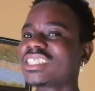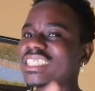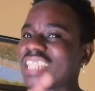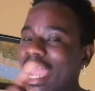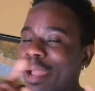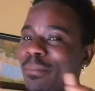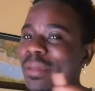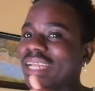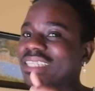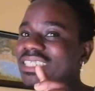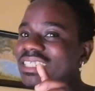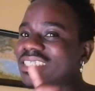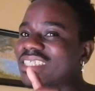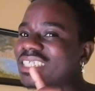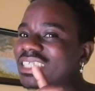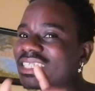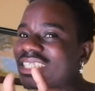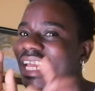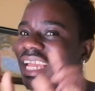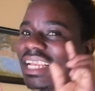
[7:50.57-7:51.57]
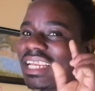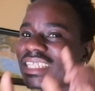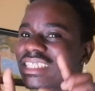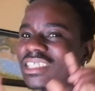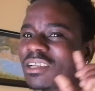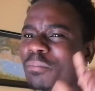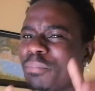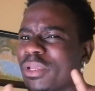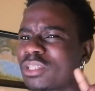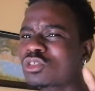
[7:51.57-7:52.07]
Now make the thing they
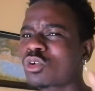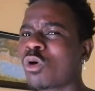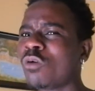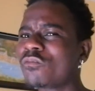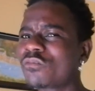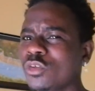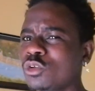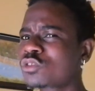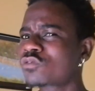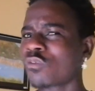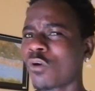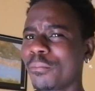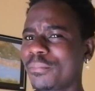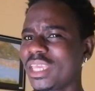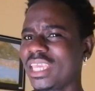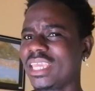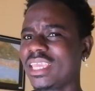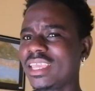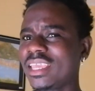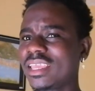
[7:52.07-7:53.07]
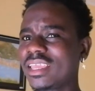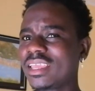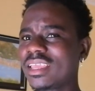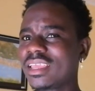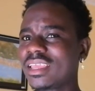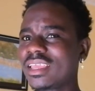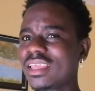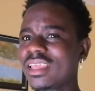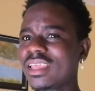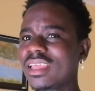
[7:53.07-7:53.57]
little bit confused for me.
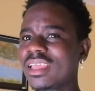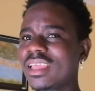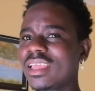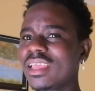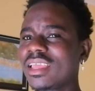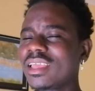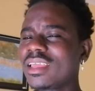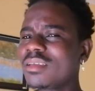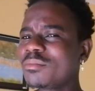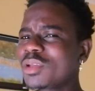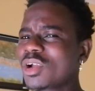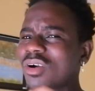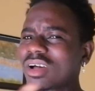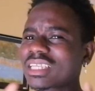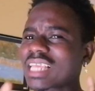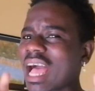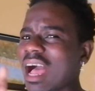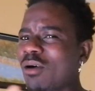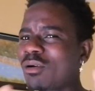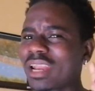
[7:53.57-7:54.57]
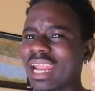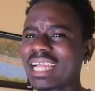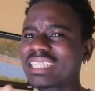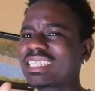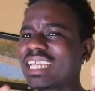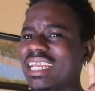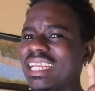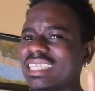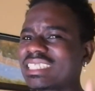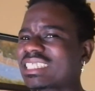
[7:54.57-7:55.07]
Because how na
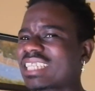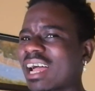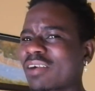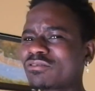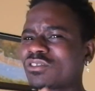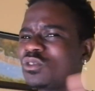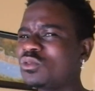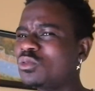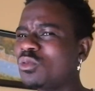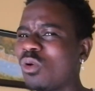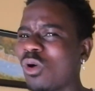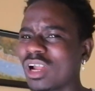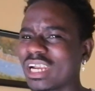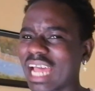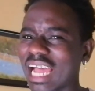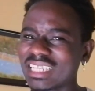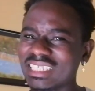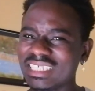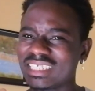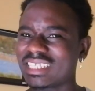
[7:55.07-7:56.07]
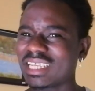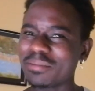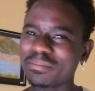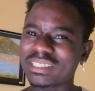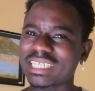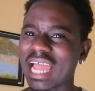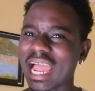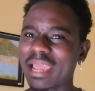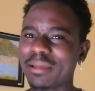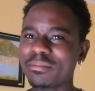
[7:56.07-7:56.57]
tell they serve two God at the
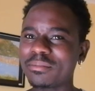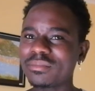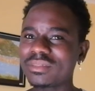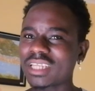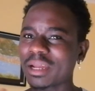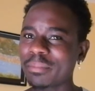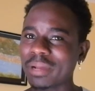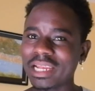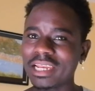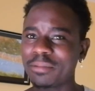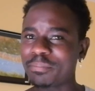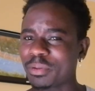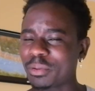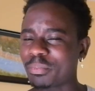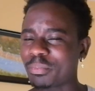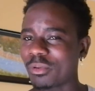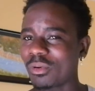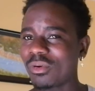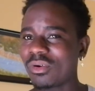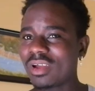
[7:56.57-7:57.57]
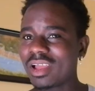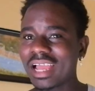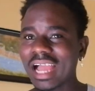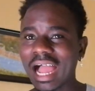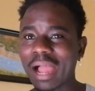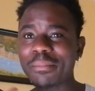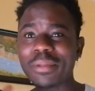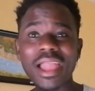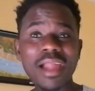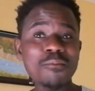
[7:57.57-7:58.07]
same time? Tamale people.
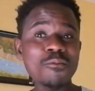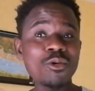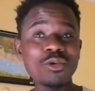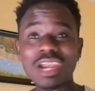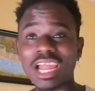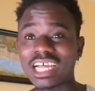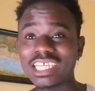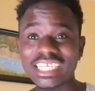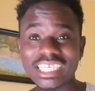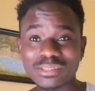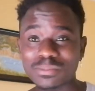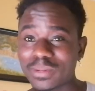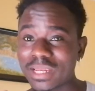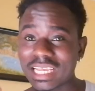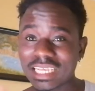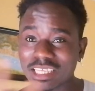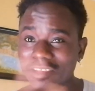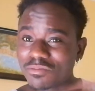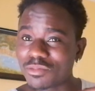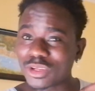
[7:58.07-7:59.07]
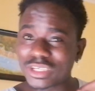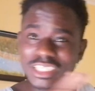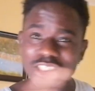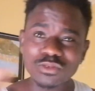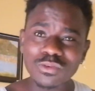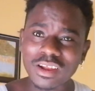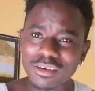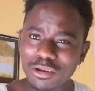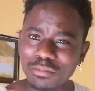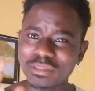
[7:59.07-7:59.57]
I beg moon I'll explain. Give me
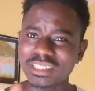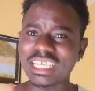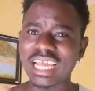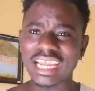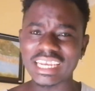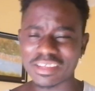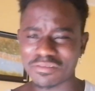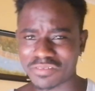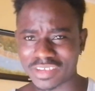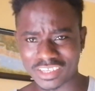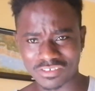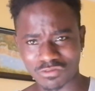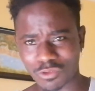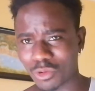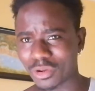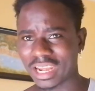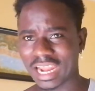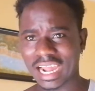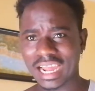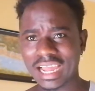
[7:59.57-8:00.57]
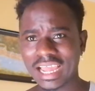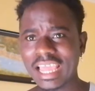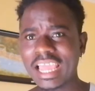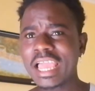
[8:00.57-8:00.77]
this one, not beside the verse for now.